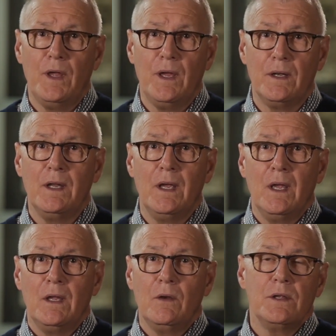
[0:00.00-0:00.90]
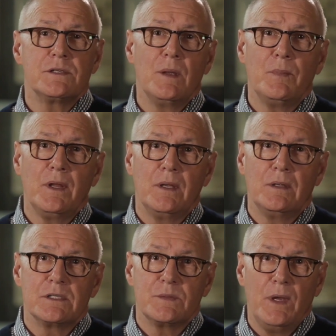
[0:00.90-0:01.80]
And you can simply
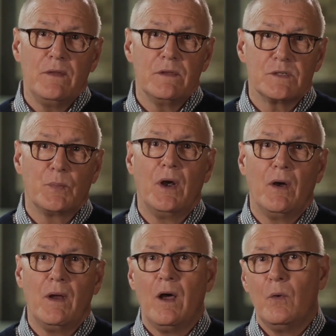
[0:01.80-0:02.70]
speak this prayer out,